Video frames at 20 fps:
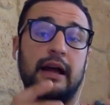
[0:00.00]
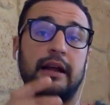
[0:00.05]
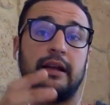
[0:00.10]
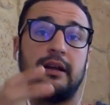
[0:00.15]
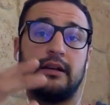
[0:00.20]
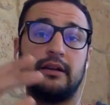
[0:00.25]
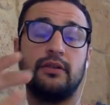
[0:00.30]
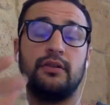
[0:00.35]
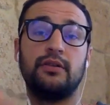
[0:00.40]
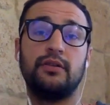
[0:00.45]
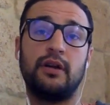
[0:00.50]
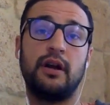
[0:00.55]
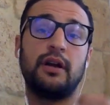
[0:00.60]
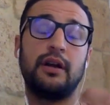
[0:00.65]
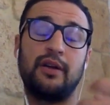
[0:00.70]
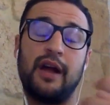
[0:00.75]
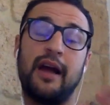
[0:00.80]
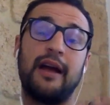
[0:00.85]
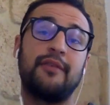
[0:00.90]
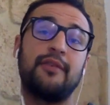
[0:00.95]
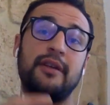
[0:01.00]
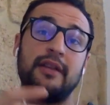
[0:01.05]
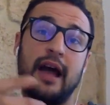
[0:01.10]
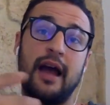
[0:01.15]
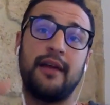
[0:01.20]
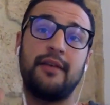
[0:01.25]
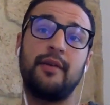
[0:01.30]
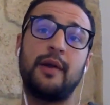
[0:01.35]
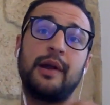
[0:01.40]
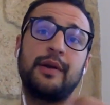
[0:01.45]
I
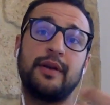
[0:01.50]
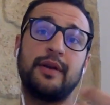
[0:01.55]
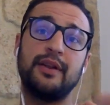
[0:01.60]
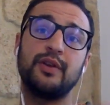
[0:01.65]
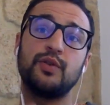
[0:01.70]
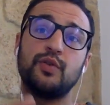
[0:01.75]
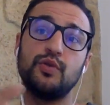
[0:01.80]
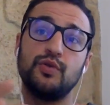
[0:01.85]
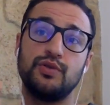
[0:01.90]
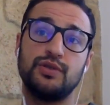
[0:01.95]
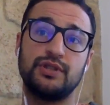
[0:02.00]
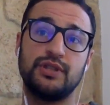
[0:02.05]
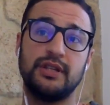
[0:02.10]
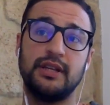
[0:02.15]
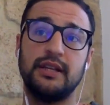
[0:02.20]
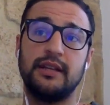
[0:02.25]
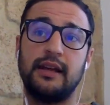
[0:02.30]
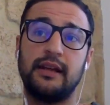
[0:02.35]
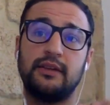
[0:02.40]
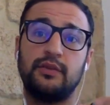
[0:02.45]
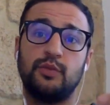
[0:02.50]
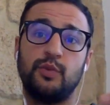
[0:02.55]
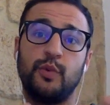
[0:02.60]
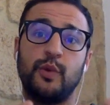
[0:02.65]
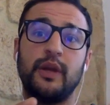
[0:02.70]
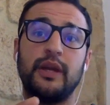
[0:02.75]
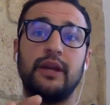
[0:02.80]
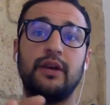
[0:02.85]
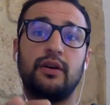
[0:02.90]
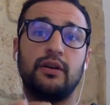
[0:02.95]
already could see that
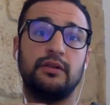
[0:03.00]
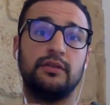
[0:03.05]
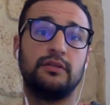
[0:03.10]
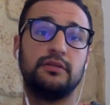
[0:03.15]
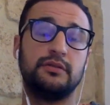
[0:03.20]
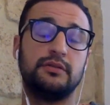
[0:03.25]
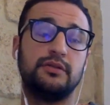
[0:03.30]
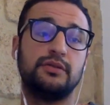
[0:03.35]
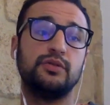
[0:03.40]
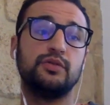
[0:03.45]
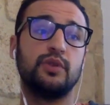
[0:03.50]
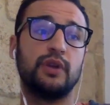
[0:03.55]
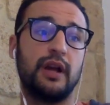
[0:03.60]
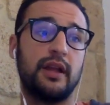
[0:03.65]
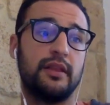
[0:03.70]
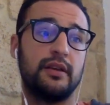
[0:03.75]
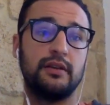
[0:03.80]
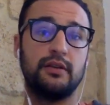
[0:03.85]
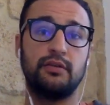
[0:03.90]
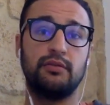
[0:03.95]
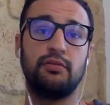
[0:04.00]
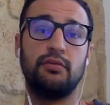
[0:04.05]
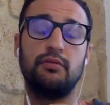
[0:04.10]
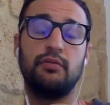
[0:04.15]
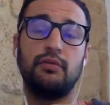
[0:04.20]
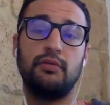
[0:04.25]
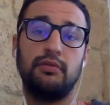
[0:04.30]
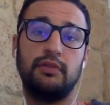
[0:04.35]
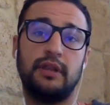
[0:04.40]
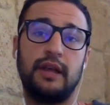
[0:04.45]
we all together
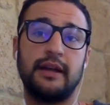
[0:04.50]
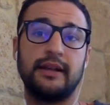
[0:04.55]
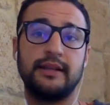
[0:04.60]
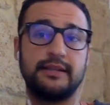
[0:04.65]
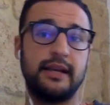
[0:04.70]
could